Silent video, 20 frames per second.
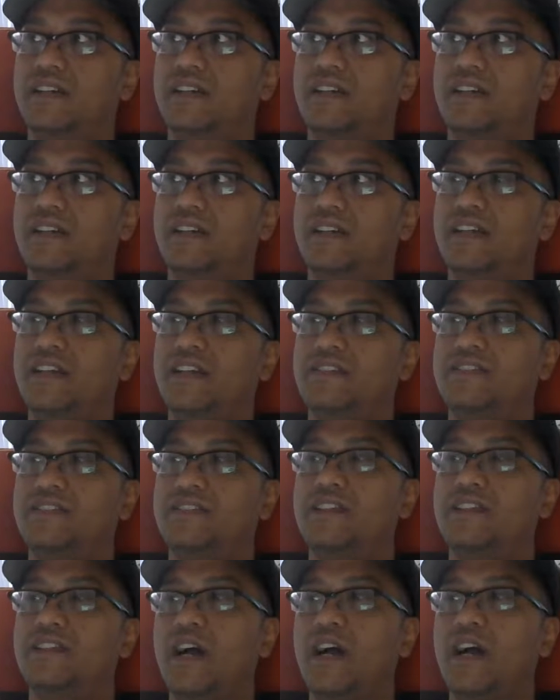it's
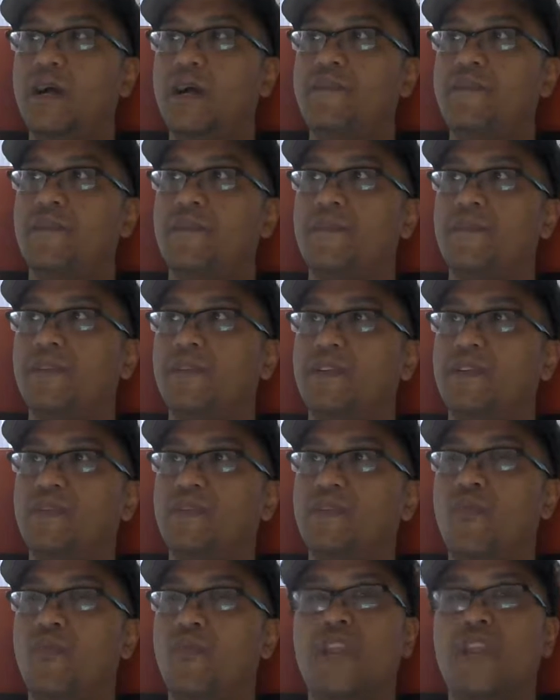
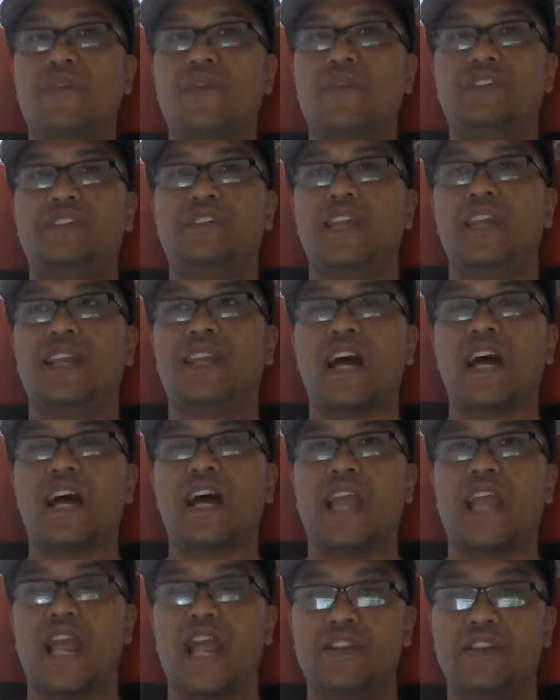when I was saying
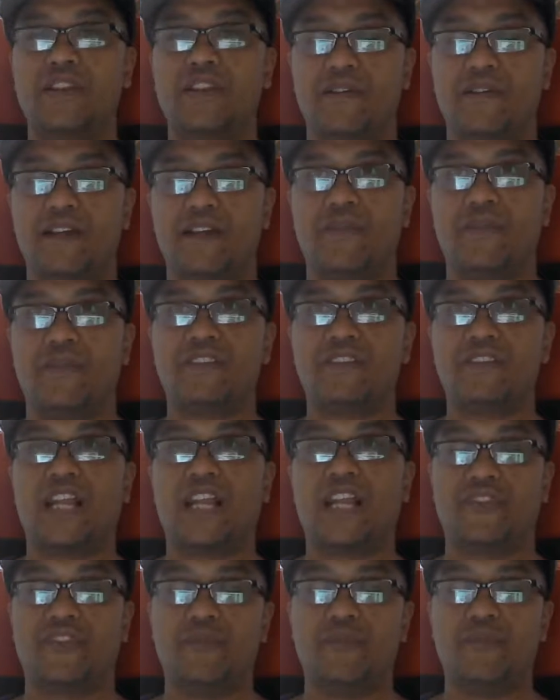I
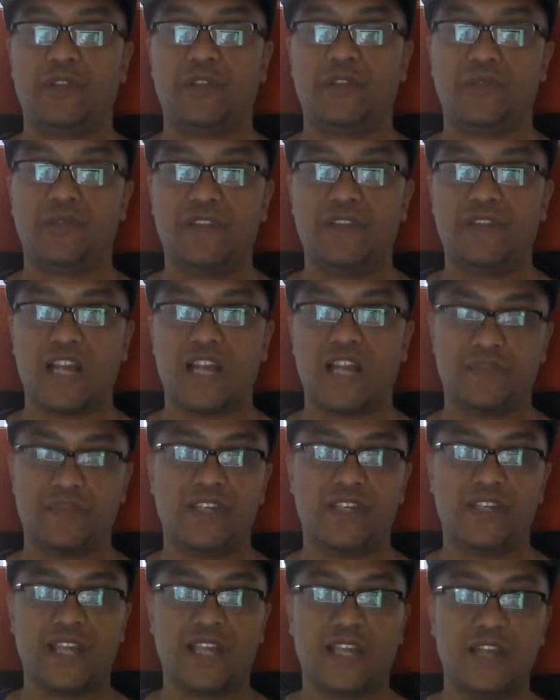was familiar with it. I'm
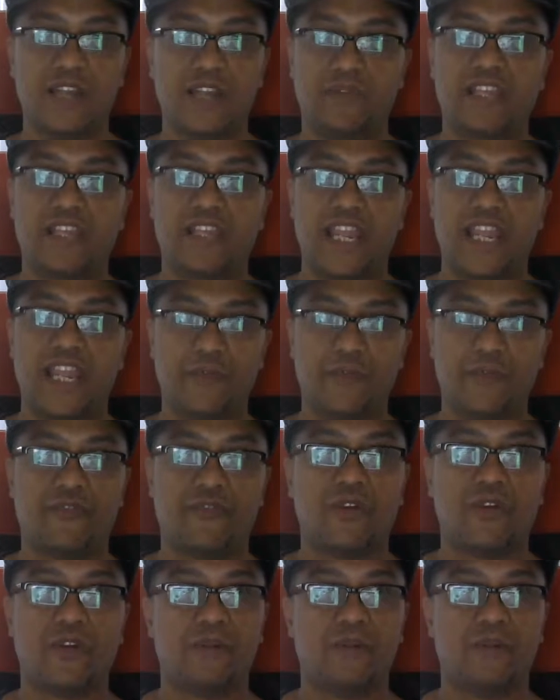saying I knew the game
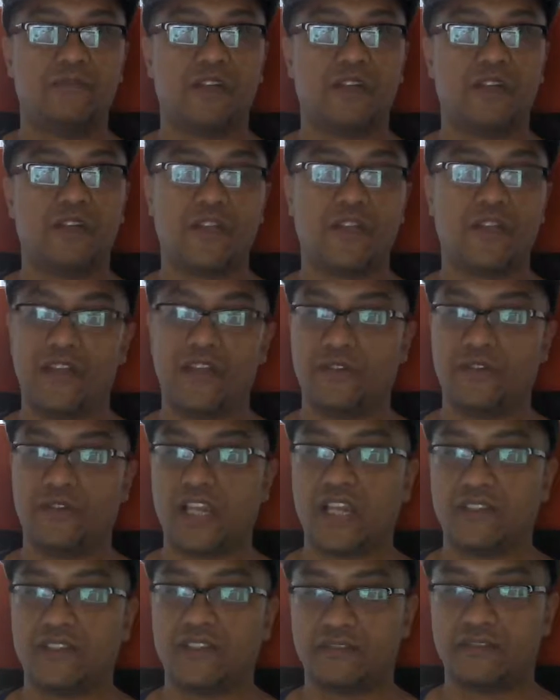from all the other
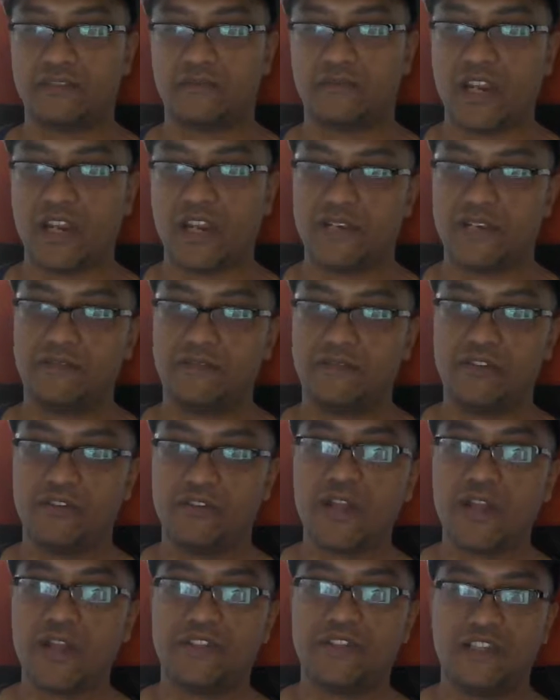guys, right?
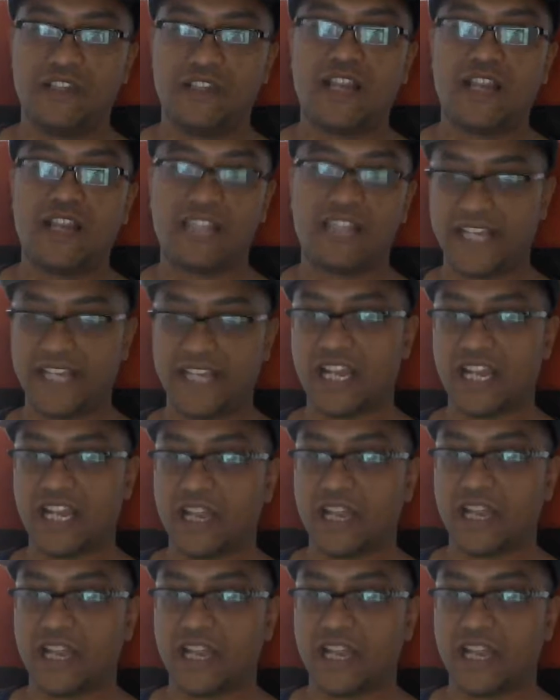You're obviously not that guy,